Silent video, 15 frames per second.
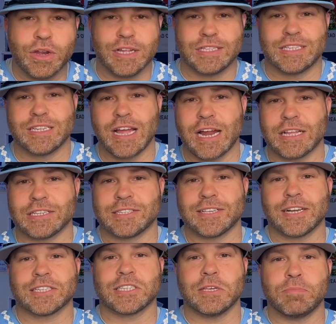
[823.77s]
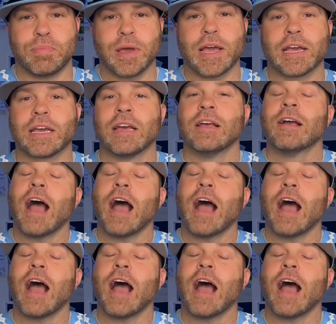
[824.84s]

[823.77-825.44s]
it's not a sexy pick.